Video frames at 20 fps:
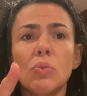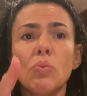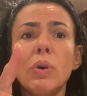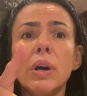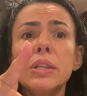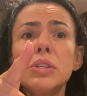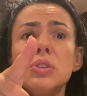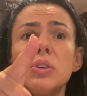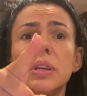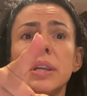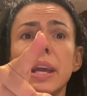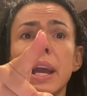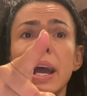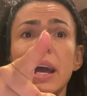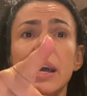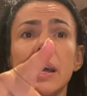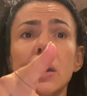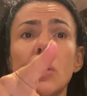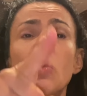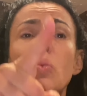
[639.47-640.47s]
Once the blitz is get,
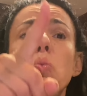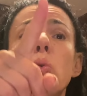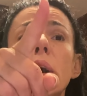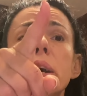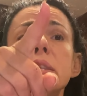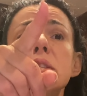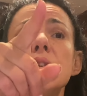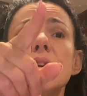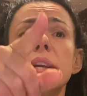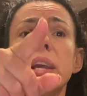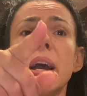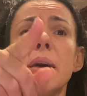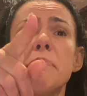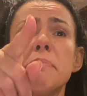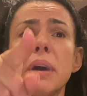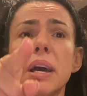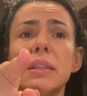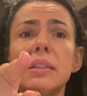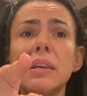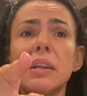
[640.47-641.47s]
hard. Once you get
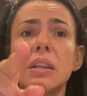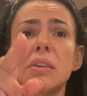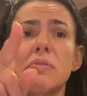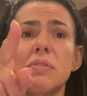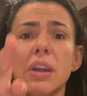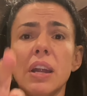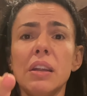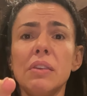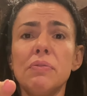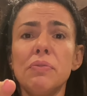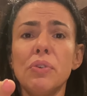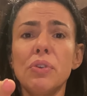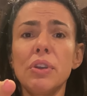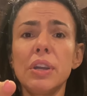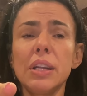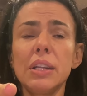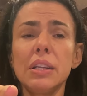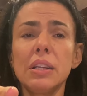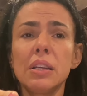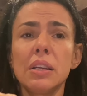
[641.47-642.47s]
mentally ready for it,
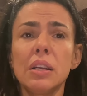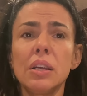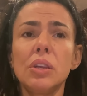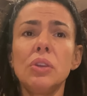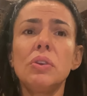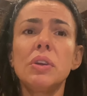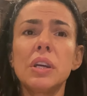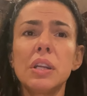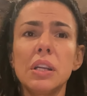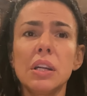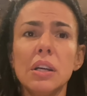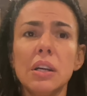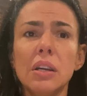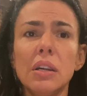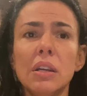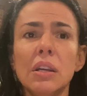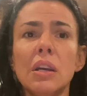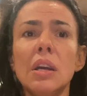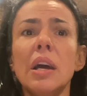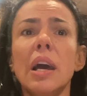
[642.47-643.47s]
you're gonna.
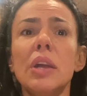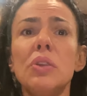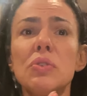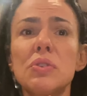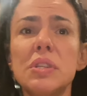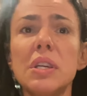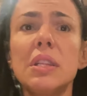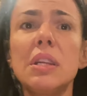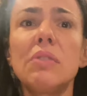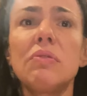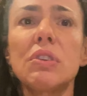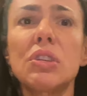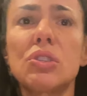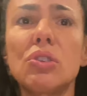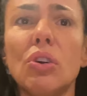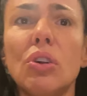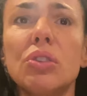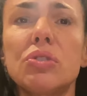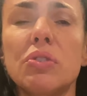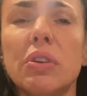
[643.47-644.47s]
But we've
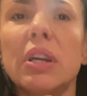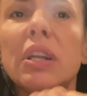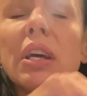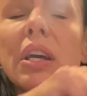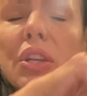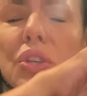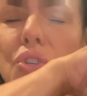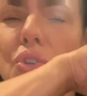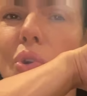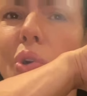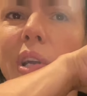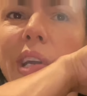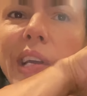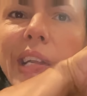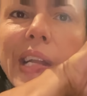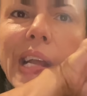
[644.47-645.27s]
noticed this last couple